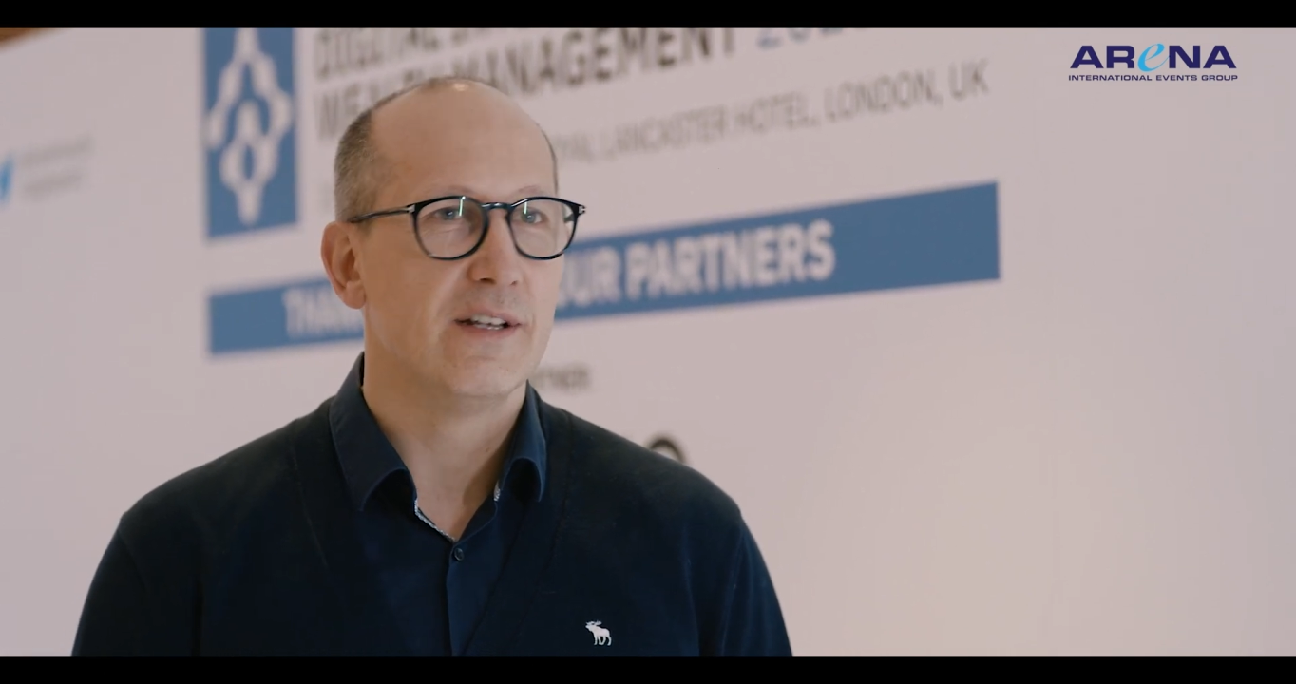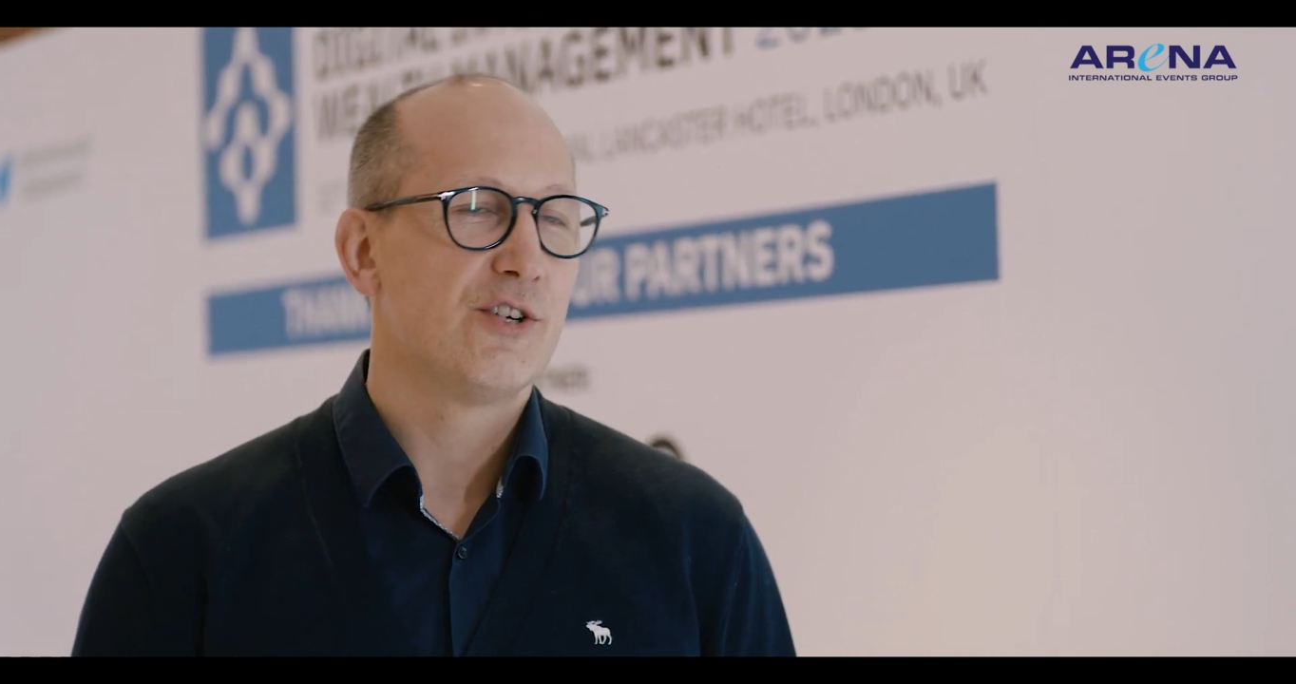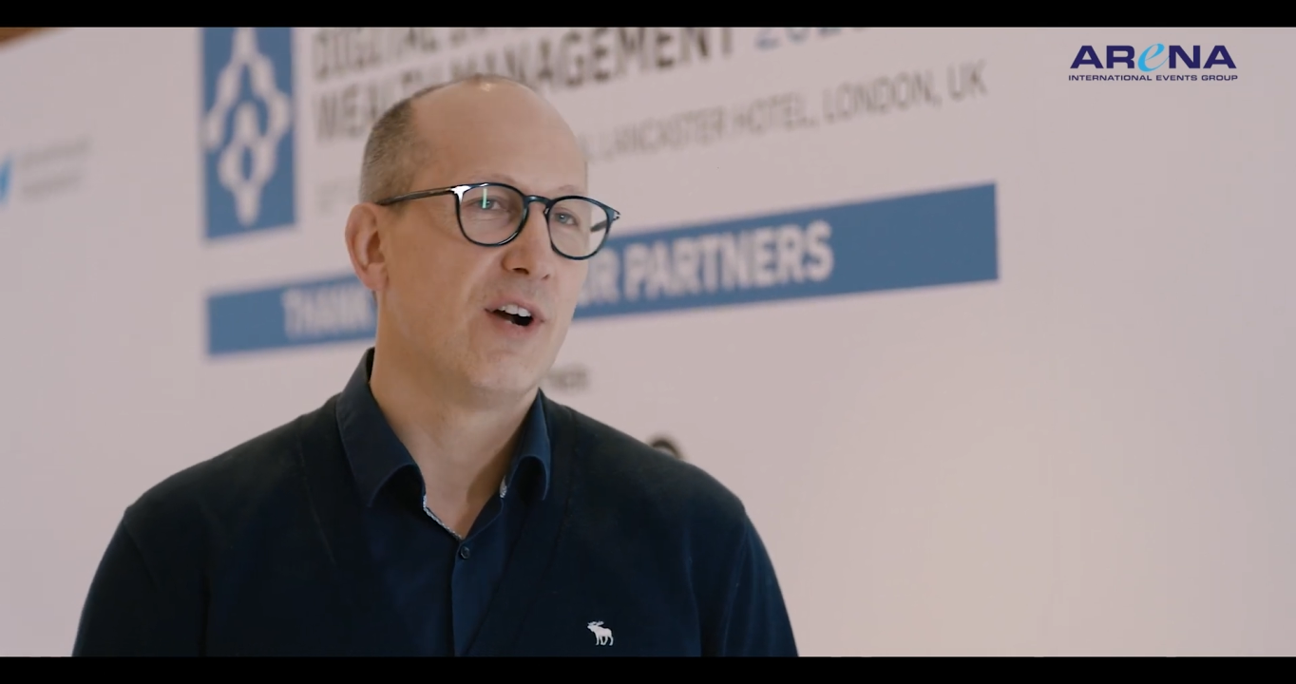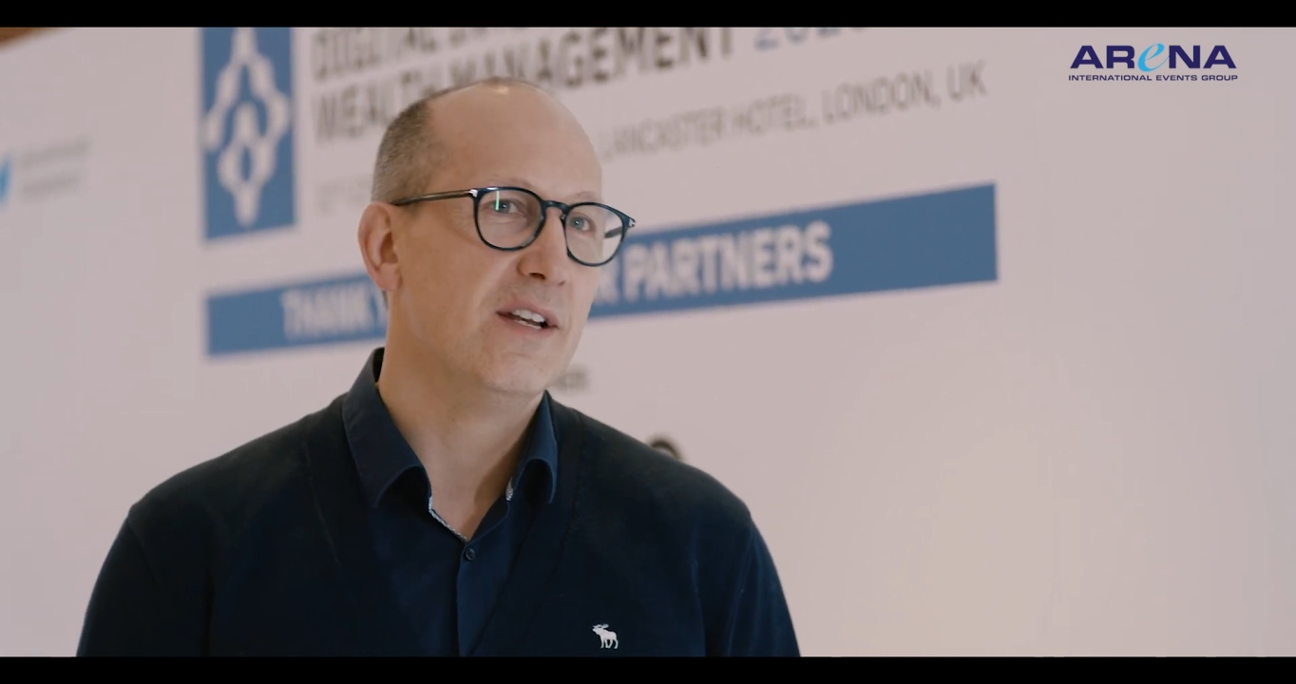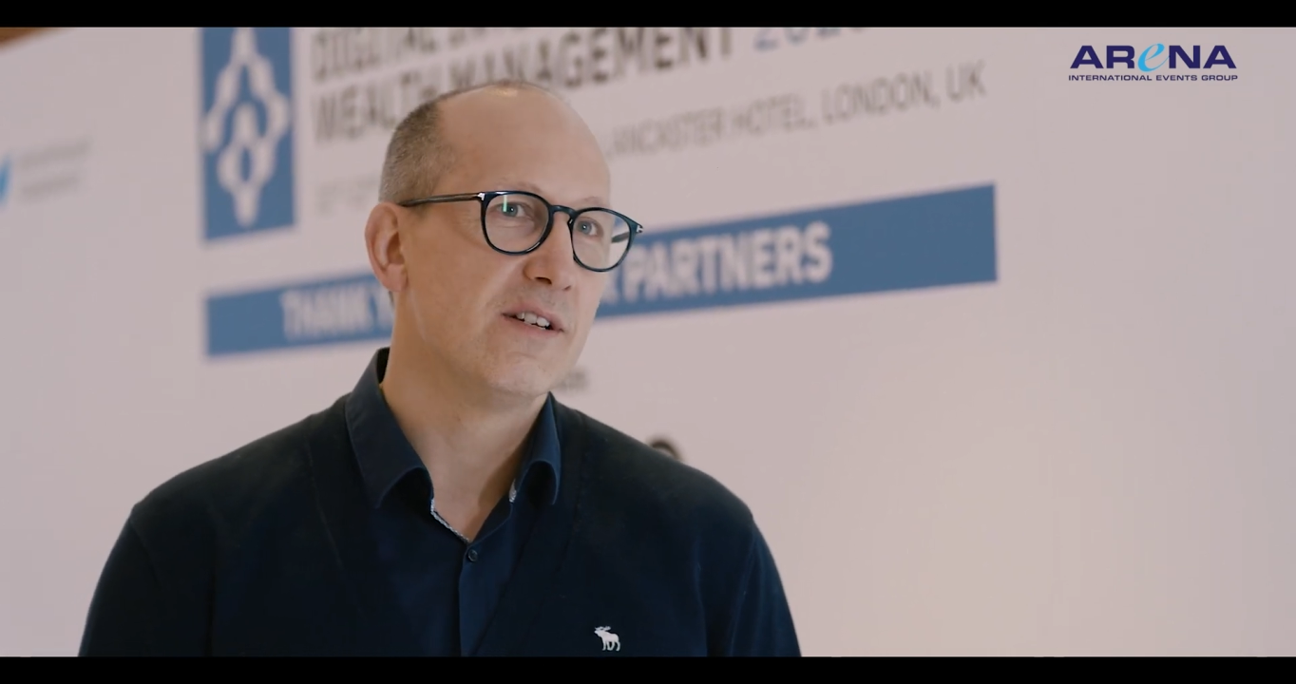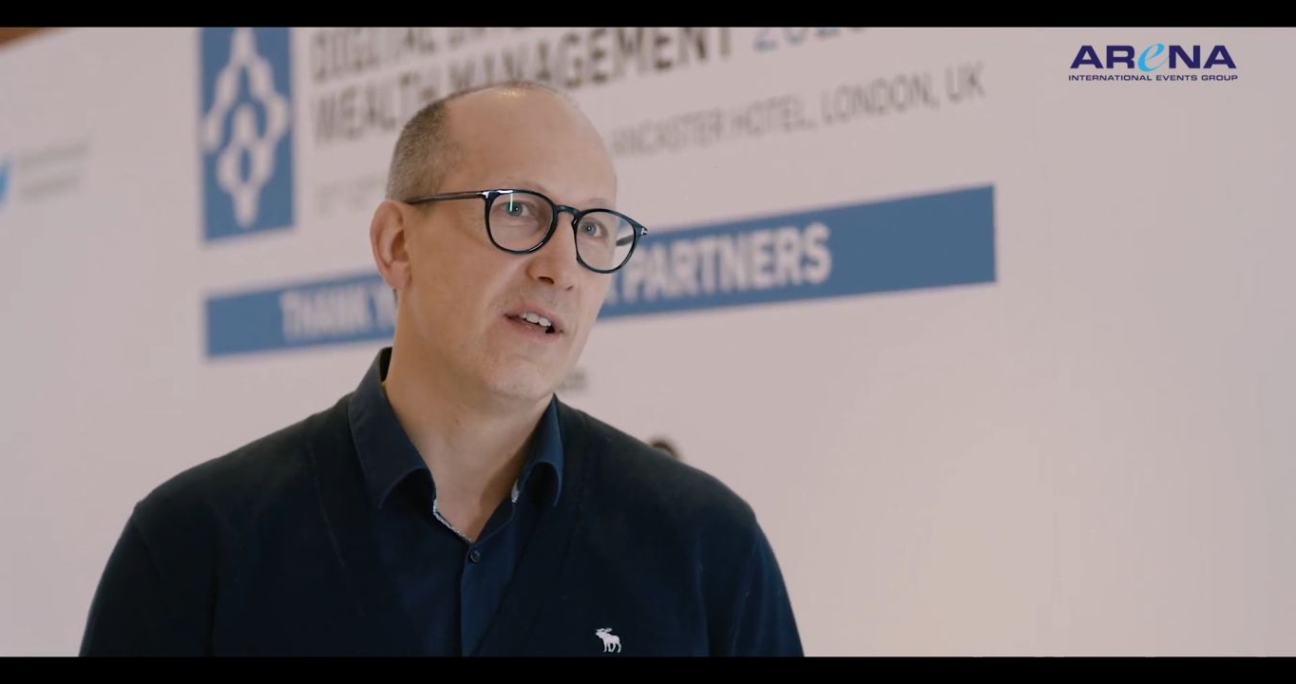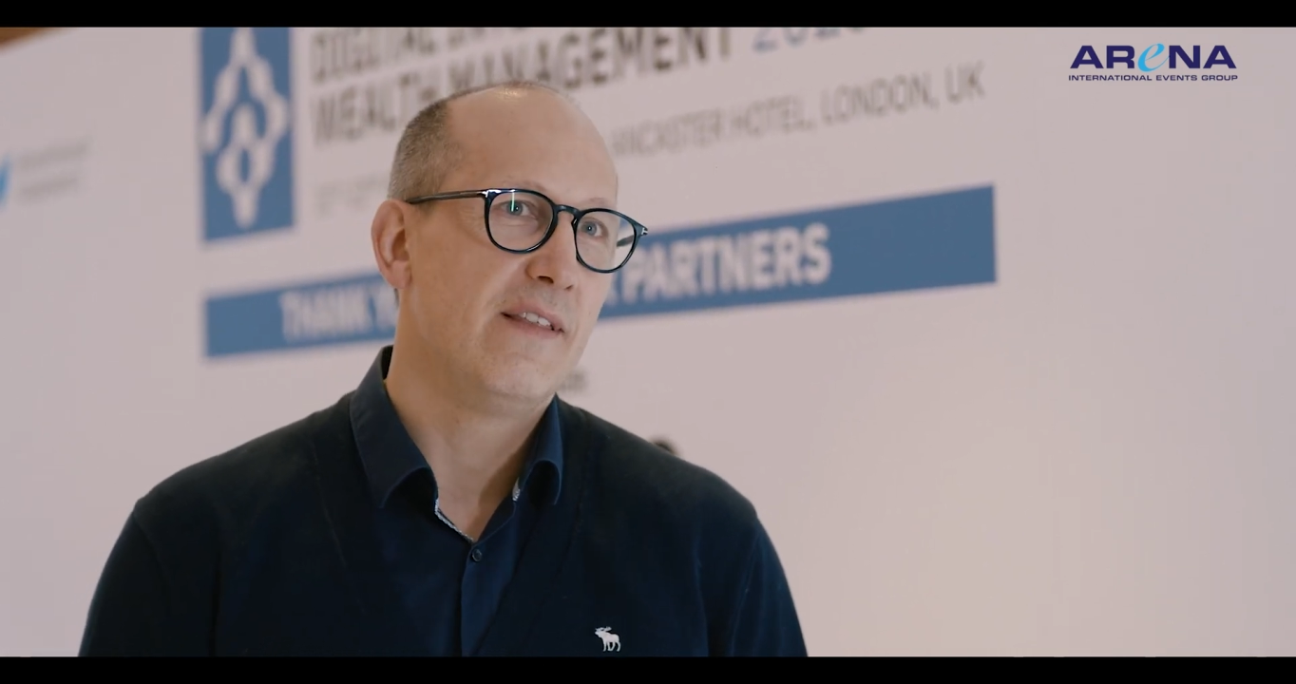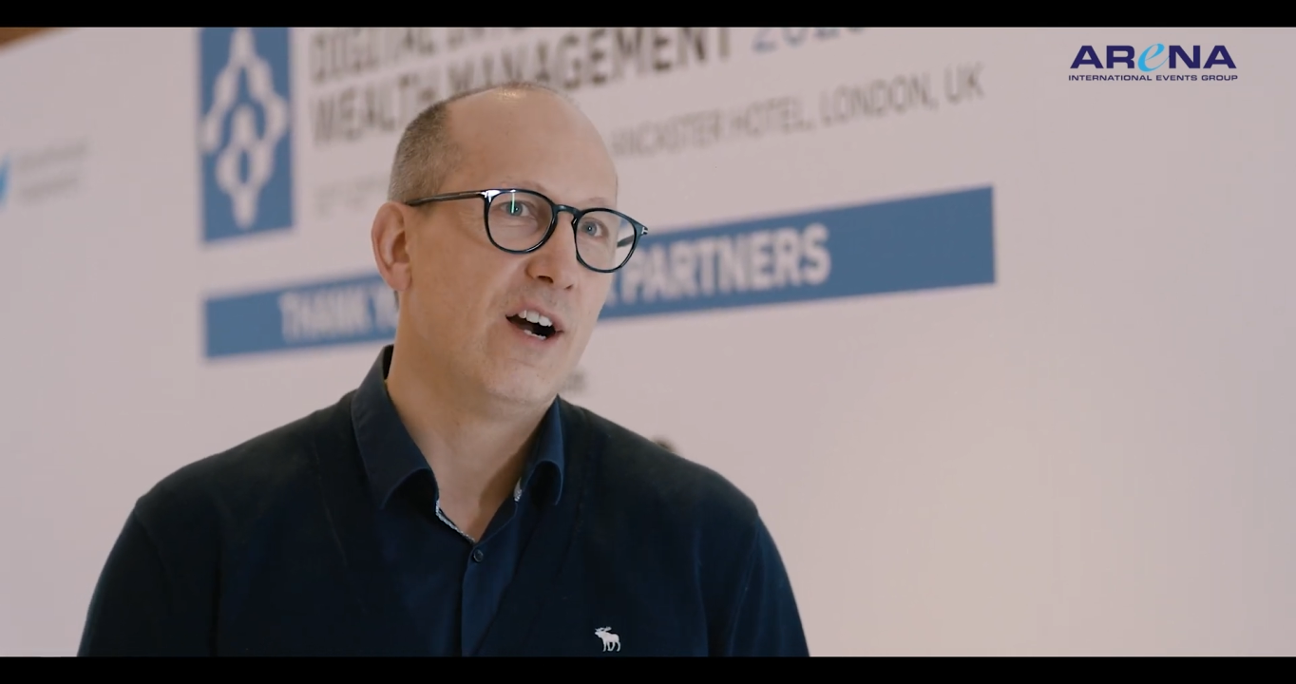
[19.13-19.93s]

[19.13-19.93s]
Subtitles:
and the trends that